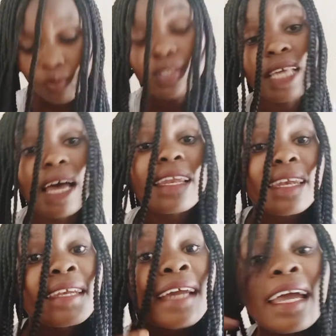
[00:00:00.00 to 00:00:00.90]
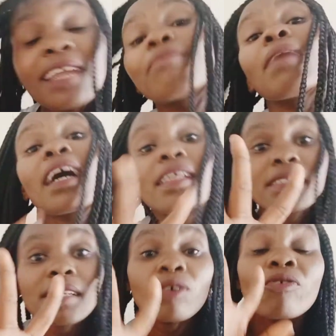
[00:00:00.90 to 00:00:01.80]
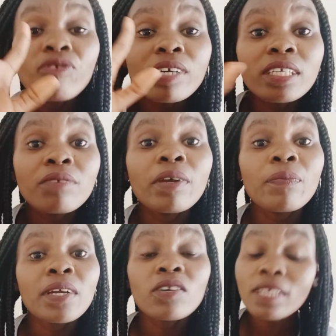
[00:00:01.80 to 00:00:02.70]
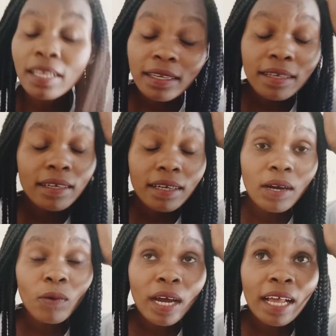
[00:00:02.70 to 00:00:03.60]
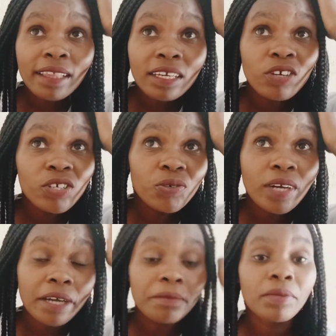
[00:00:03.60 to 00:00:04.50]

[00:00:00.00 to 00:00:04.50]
Those are 9 months of waiting my periods. Like, are they going to come?